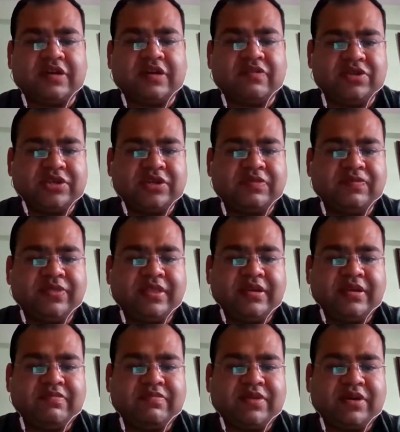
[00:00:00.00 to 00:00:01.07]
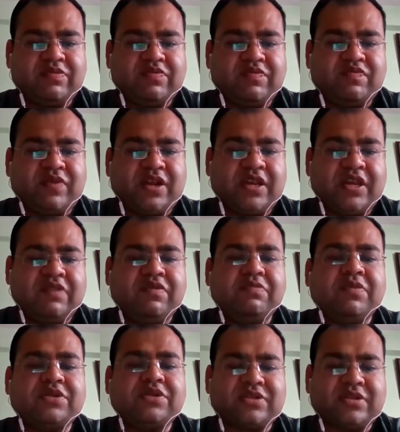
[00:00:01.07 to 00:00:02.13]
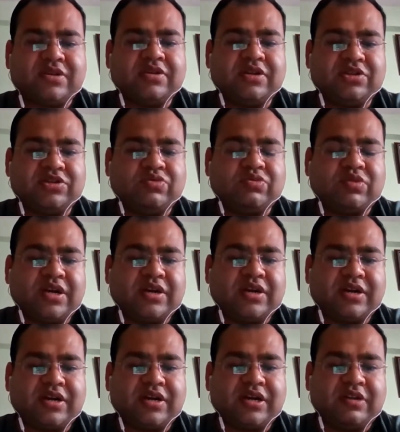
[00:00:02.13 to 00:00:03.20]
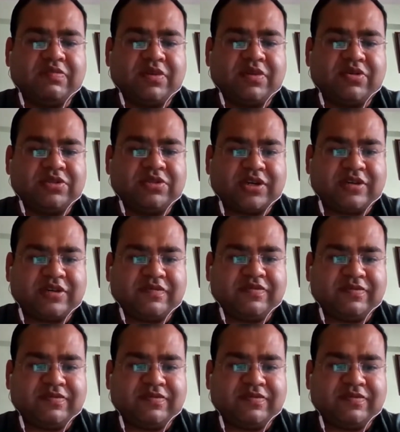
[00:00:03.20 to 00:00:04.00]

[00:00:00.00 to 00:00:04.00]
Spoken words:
diversion, but finally we must reach to the ultimate objective.